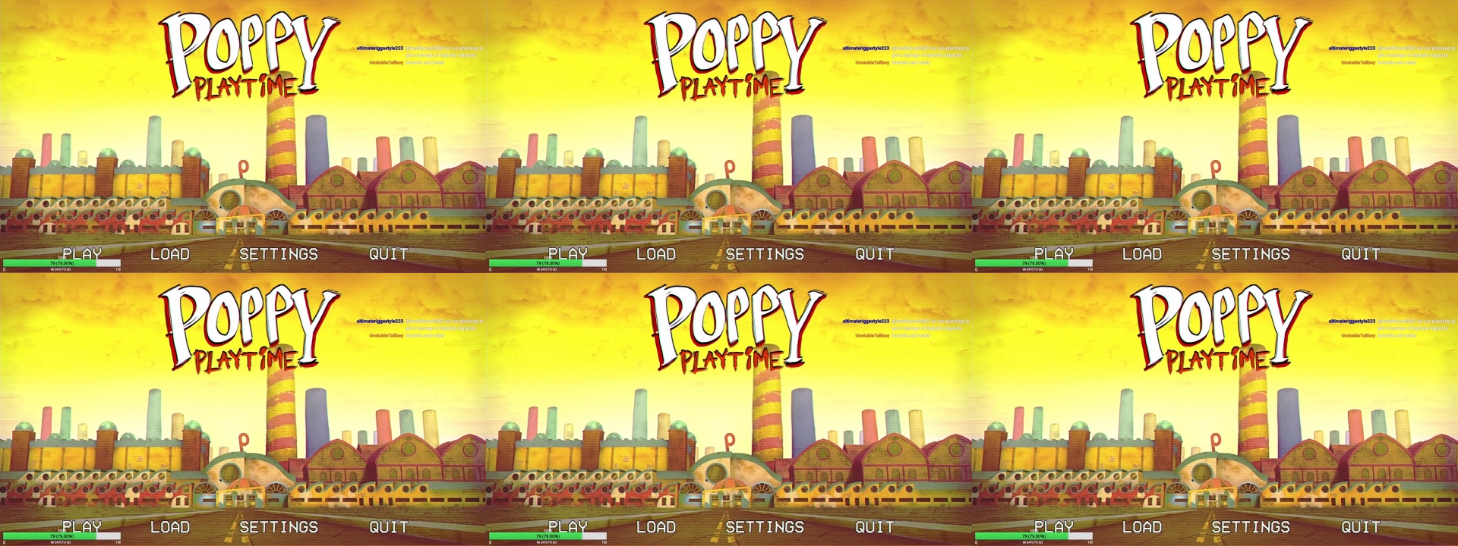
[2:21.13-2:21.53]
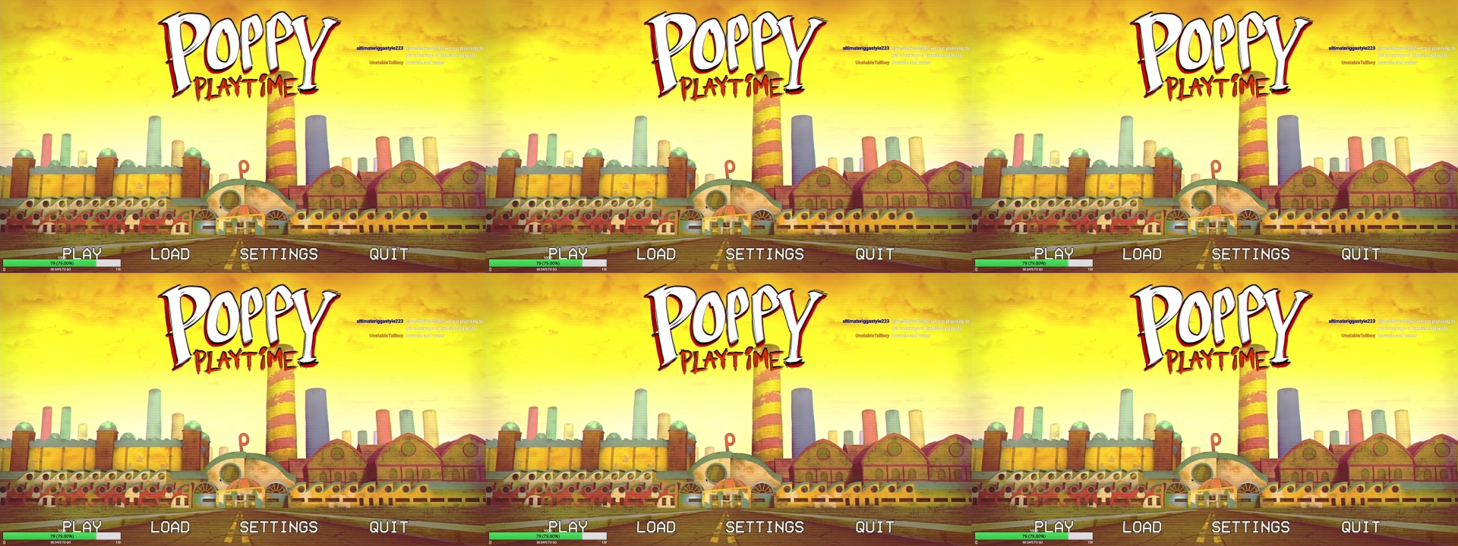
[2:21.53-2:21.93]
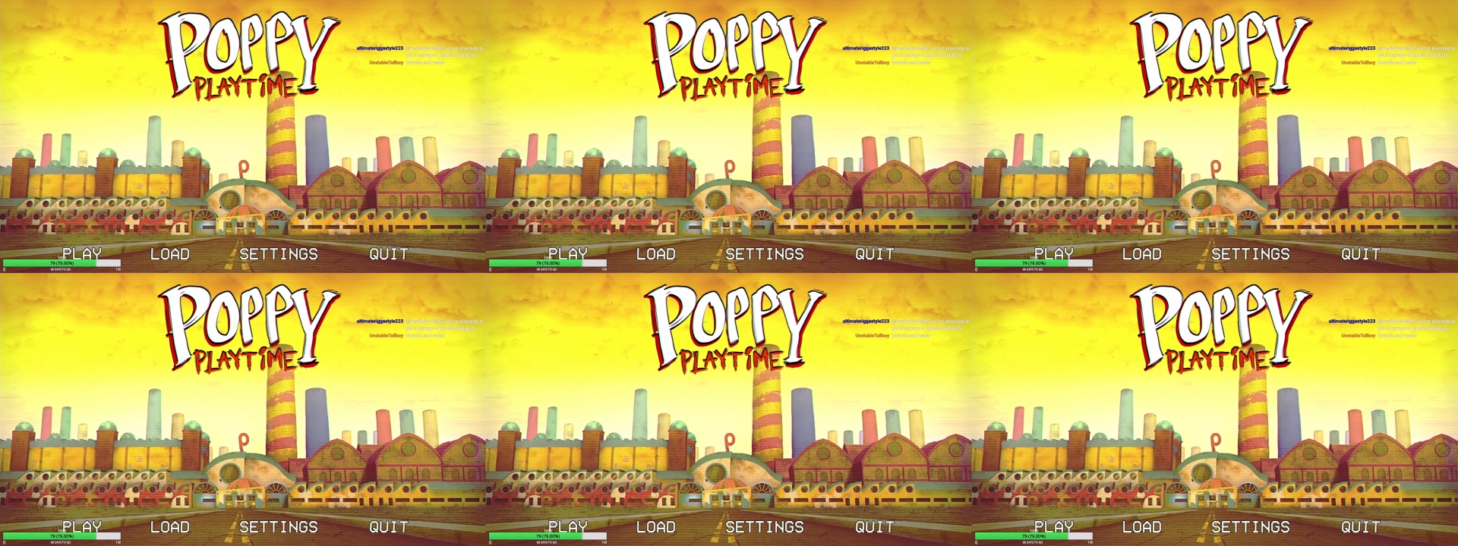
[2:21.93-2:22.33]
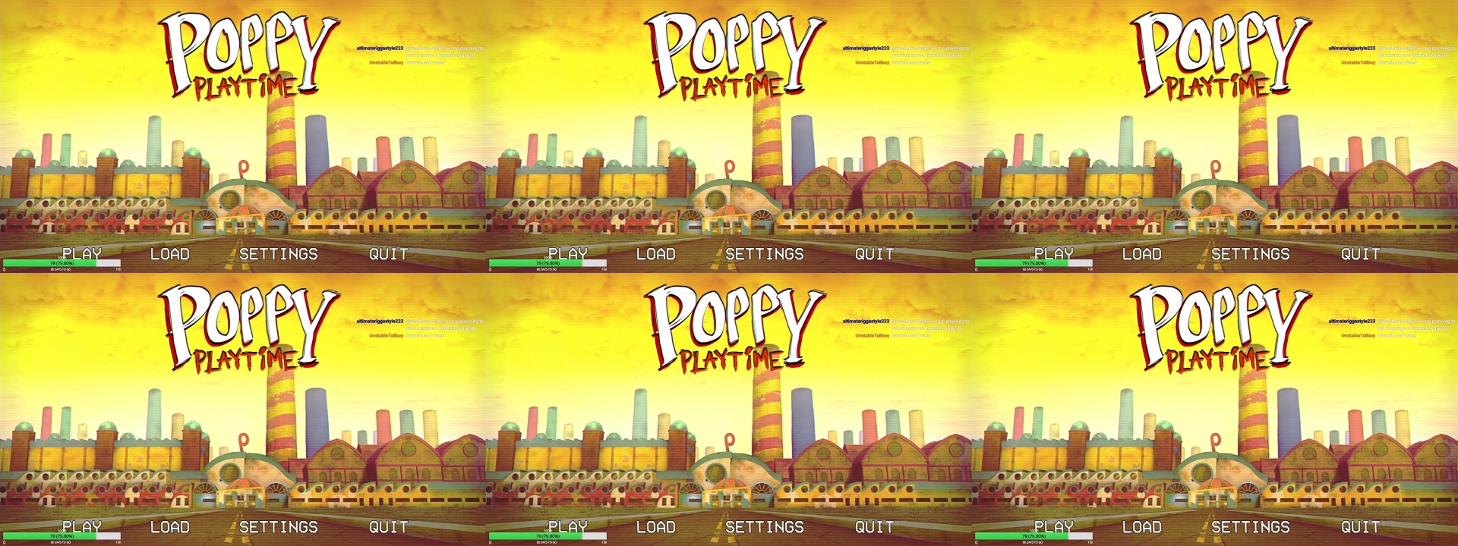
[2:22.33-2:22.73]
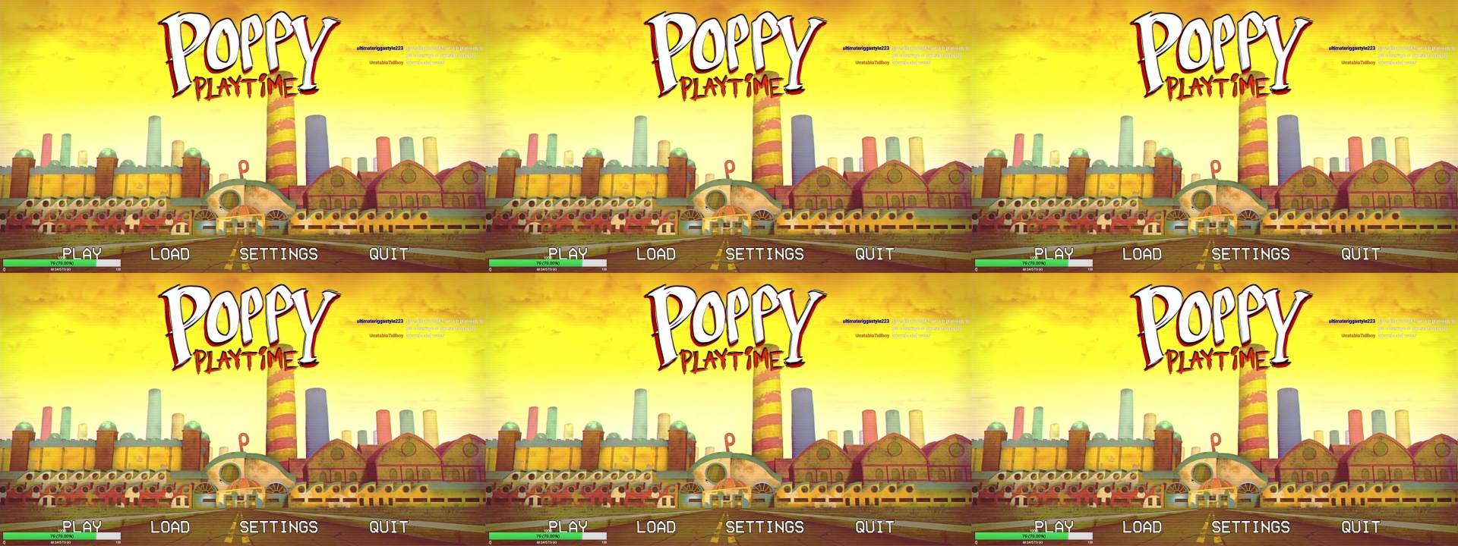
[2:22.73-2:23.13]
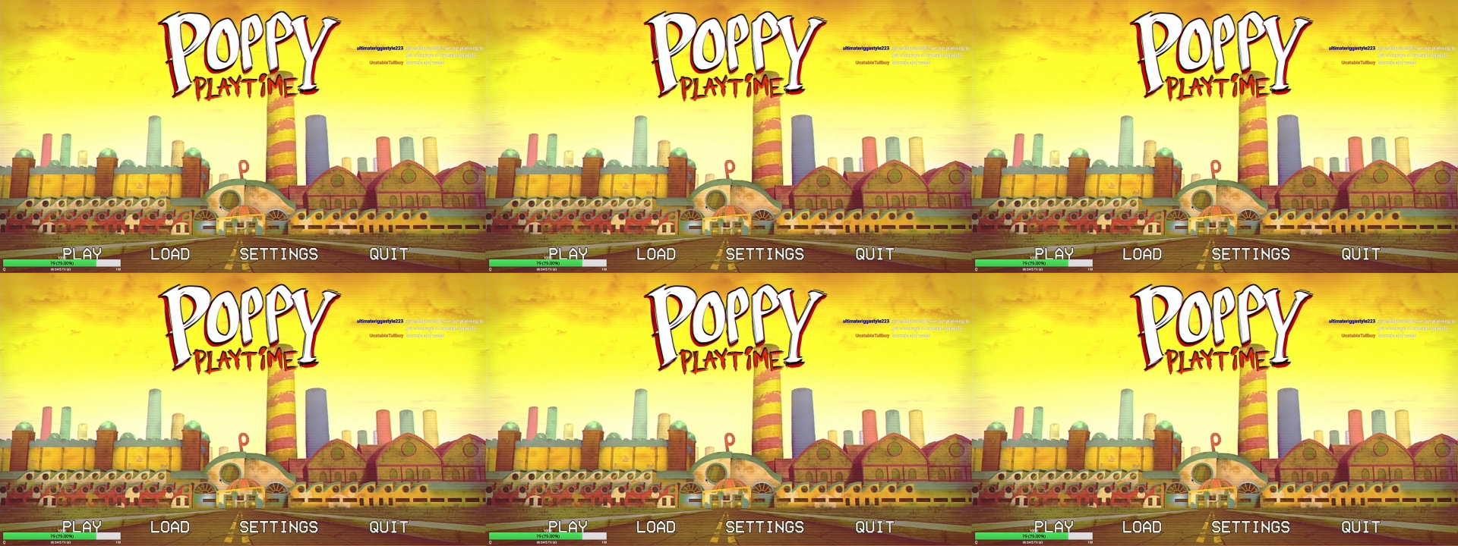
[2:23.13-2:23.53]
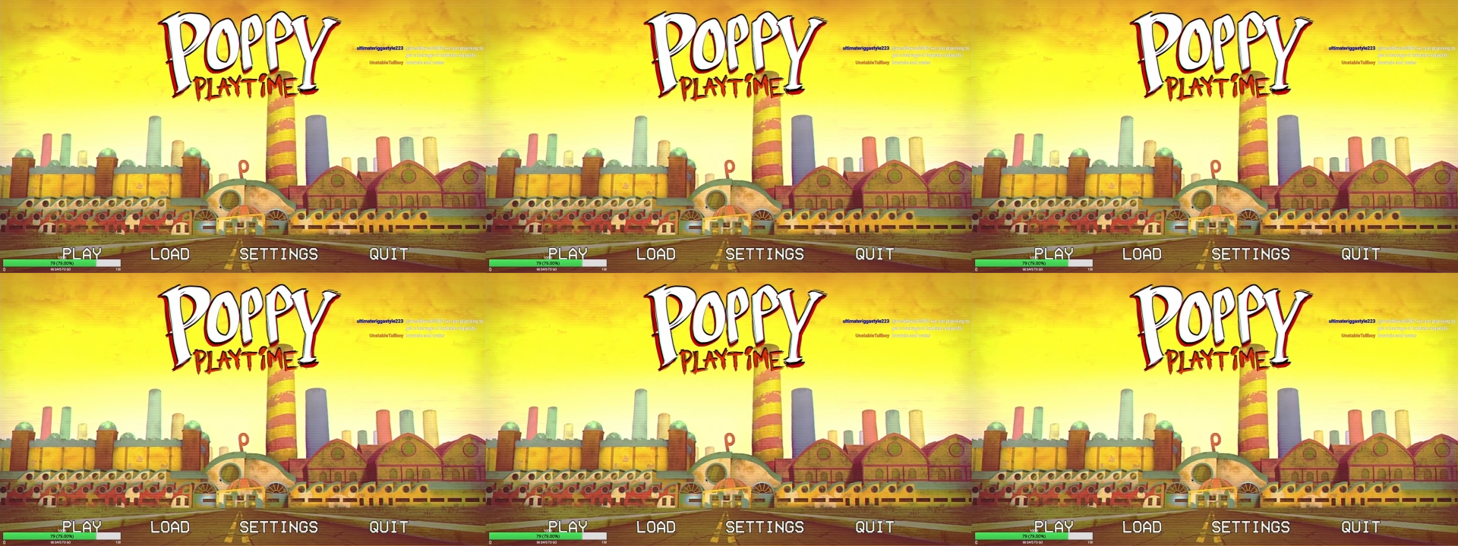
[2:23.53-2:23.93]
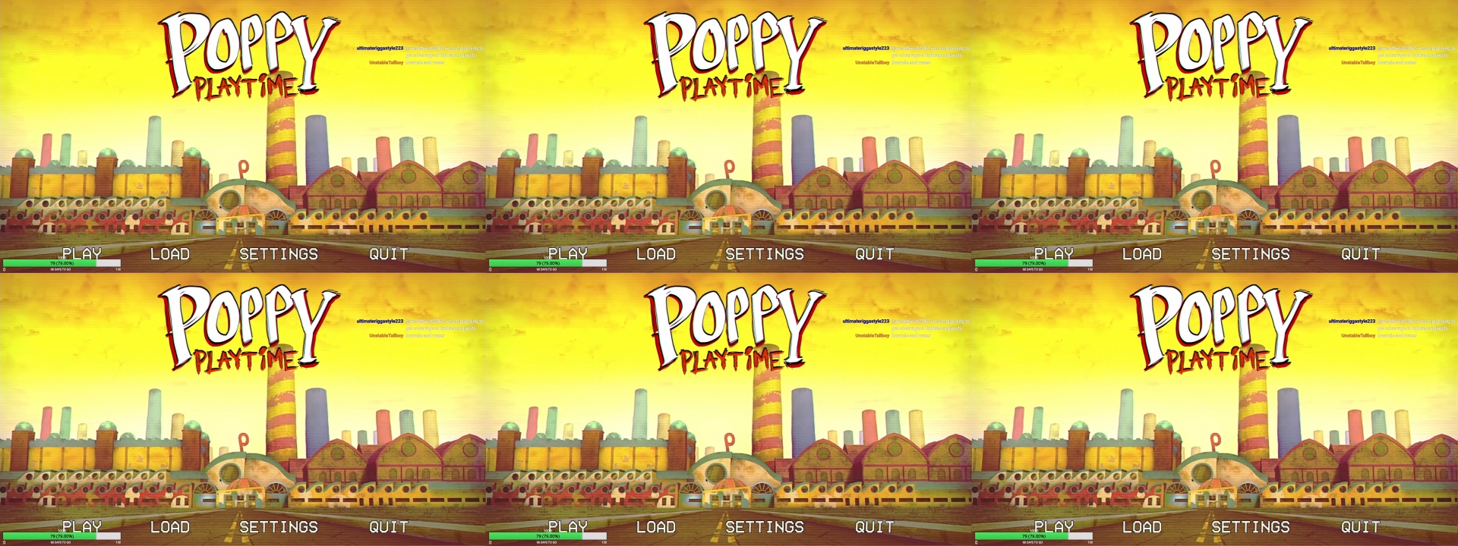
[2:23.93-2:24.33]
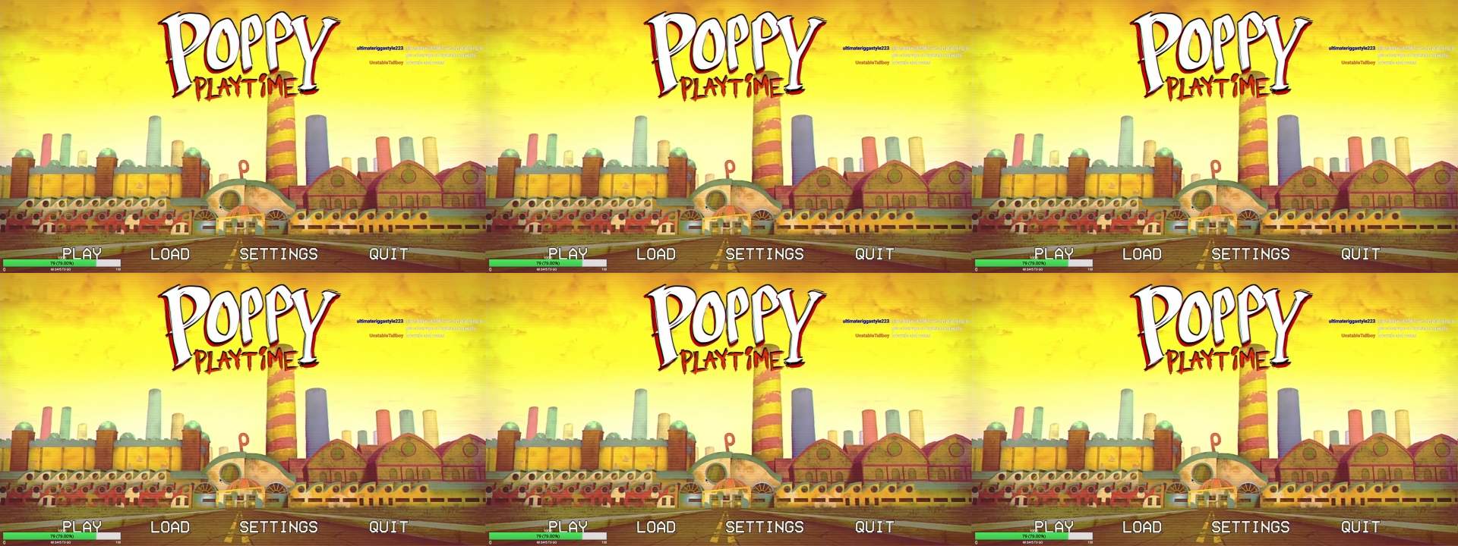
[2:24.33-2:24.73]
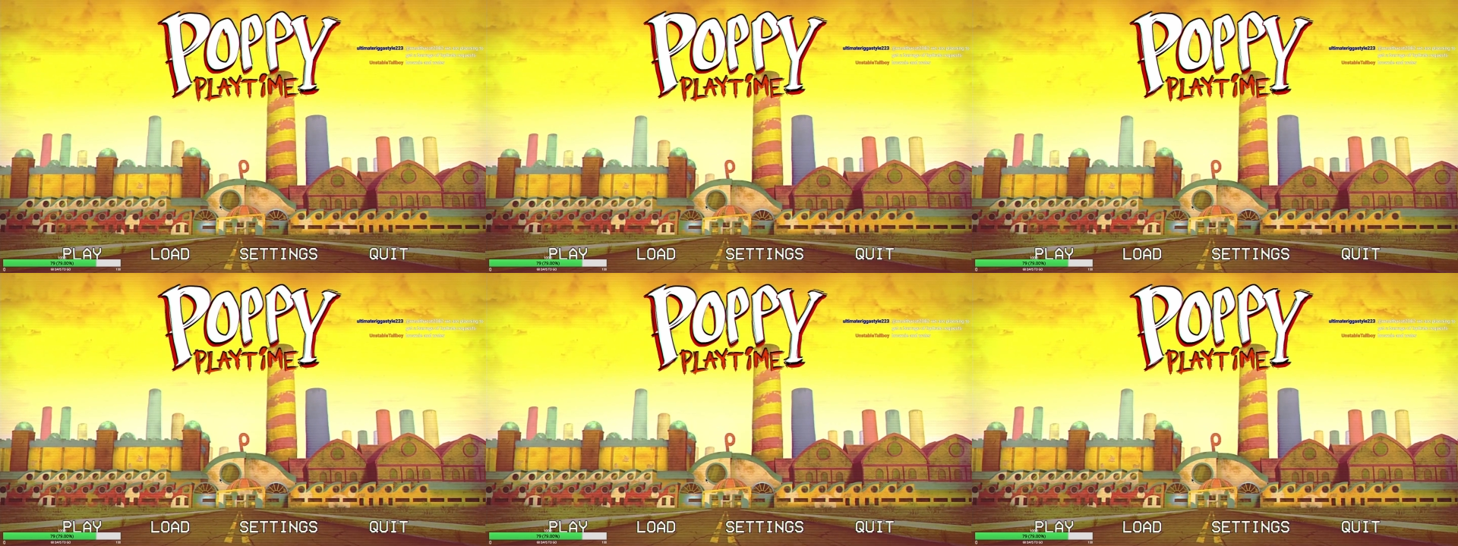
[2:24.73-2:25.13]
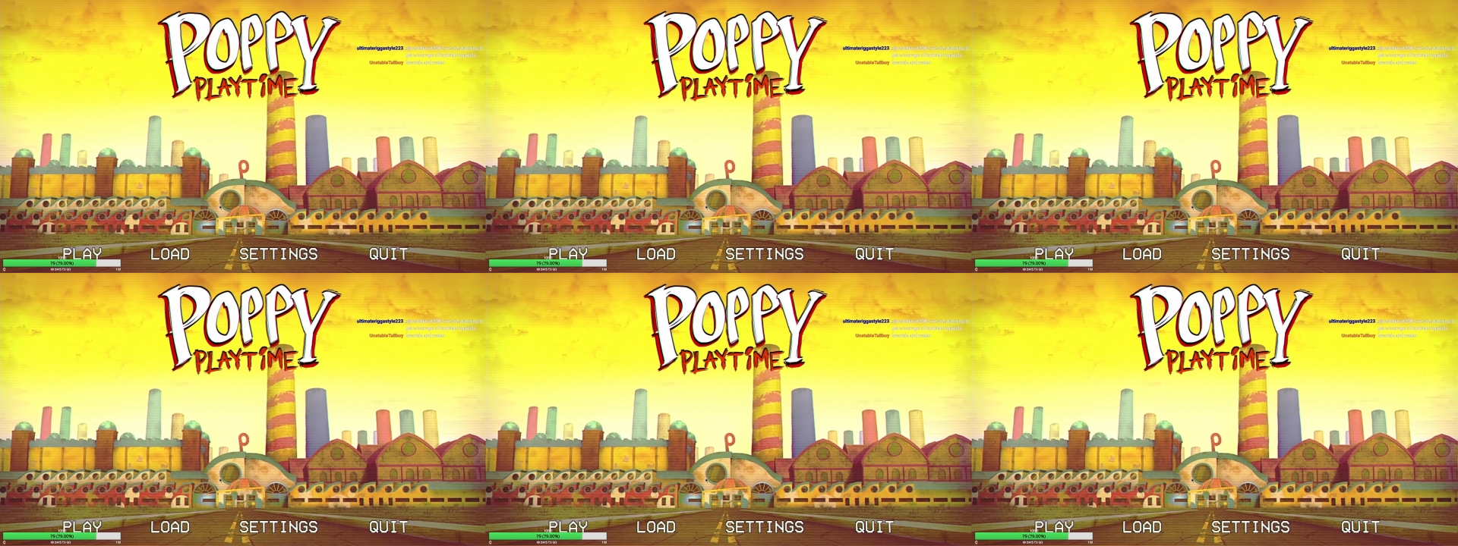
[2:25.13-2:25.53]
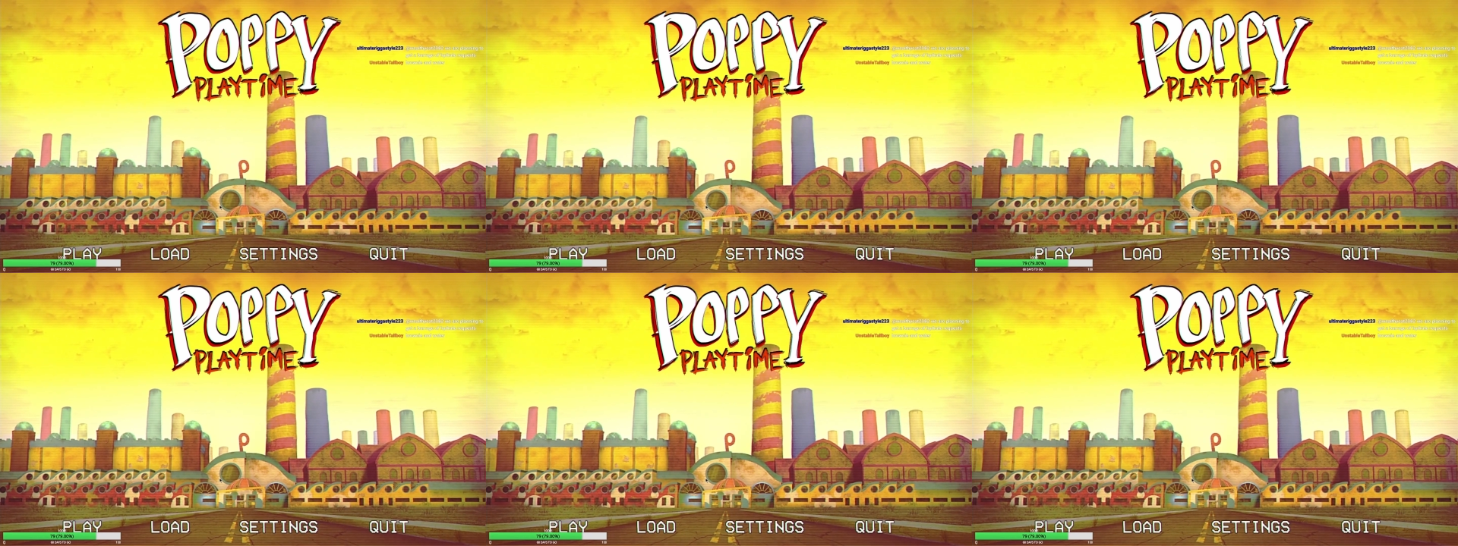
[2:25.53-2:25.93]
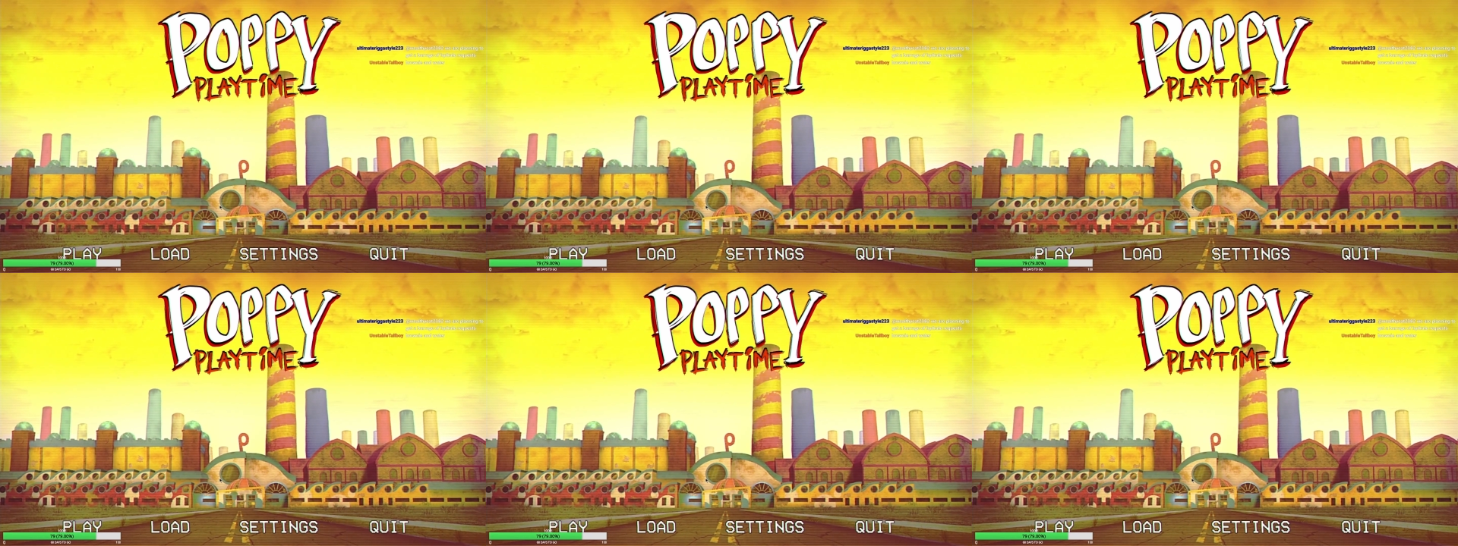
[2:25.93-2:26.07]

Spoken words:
Nobody's mouth can be seen.